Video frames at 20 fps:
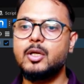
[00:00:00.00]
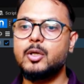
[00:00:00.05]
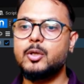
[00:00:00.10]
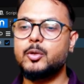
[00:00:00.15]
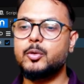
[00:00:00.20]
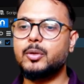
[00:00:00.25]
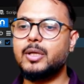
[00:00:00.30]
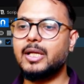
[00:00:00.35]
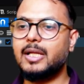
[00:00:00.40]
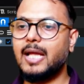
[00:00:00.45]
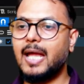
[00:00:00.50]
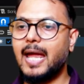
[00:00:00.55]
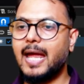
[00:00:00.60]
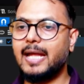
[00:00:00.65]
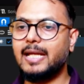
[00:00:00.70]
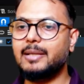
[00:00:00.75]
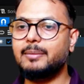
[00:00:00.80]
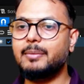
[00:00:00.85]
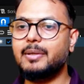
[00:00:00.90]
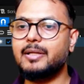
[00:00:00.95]
You can
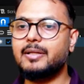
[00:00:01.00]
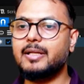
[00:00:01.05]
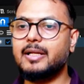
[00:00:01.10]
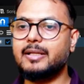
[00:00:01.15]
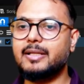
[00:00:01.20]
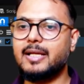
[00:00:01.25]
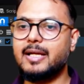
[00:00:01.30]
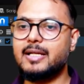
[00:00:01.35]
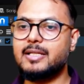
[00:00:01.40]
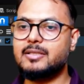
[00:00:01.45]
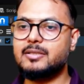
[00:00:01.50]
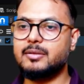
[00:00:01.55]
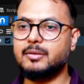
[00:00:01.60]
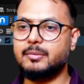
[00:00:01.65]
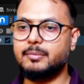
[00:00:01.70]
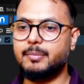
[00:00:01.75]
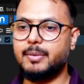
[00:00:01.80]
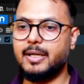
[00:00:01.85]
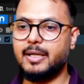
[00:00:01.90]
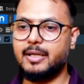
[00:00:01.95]
animate that edge
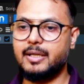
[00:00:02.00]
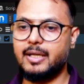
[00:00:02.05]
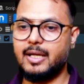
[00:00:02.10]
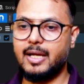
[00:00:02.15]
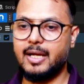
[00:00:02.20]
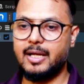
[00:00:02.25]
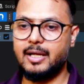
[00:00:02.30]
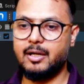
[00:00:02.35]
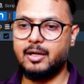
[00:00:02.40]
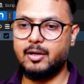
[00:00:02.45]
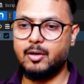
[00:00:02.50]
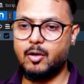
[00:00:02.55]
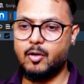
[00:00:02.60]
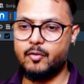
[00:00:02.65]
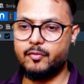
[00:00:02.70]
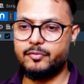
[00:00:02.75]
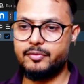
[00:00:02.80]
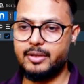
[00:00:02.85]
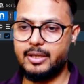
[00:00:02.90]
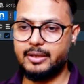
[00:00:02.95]
by
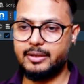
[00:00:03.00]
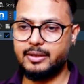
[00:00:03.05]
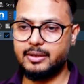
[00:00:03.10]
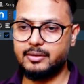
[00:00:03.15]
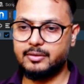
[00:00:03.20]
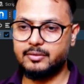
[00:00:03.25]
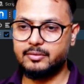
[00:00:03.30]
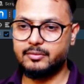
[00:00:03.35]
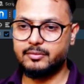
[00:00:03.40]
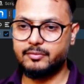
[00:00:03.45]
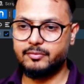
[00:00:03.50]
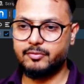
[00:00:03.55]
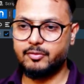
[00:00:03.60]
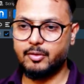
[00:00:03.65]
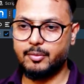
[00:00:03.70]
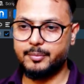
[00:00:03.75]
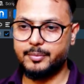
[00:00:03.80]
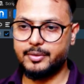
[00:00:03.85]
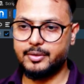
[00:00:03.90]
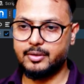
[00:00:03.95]
offsetting
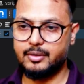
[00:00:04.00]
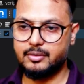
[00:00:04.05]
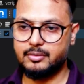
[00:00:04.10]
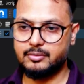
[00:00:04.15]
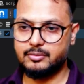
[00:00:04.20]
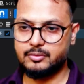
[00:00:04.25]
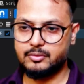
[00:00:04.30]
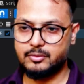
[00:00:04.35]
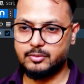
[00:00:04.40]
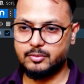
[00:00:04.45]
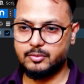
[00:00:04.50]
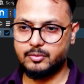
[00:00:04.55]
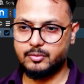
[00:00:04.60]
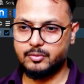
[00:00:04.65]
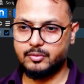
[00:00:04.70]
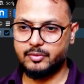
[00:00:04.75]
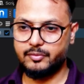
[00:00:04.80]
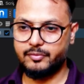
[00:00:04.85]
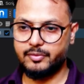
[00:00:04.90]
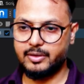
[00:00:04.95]
from here. So
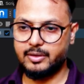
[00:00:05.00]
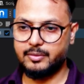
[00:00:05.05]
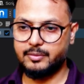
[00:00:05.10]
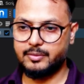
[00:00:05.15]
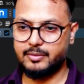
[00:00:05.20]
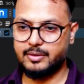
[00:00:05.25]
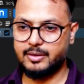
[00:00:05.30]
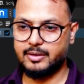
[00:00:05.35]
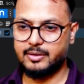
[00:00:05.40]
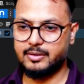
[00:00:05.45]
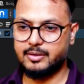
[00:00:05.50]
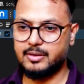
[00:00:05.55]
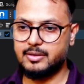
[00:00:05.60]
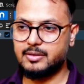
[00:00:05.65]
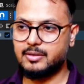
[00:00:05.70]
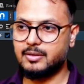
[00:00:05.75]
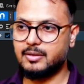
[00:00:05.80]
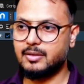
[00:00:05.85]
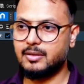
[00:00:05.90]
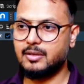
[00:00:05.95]
if I take
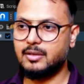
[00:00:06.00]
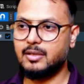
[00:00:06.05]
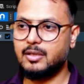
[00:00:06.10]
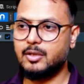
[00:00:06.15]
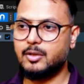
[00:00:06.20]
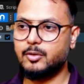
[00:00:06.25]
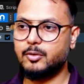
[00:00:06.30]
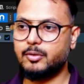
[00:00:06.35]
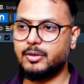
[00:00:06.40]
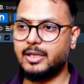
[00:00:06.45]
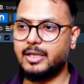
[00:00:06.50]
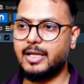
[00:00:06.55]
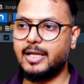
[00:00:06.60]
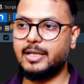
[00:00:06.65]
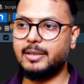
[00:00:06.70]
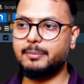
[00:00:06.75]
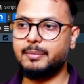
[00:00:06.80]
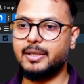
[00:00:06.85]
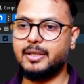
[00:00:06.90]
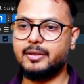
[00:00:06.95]
this, you can
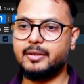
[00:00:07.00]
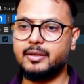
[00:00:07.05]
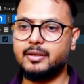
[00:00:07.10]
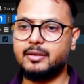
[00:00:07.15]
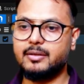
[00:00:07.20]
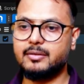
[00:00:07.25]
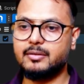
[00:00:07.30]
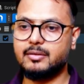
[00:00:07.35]
animate it.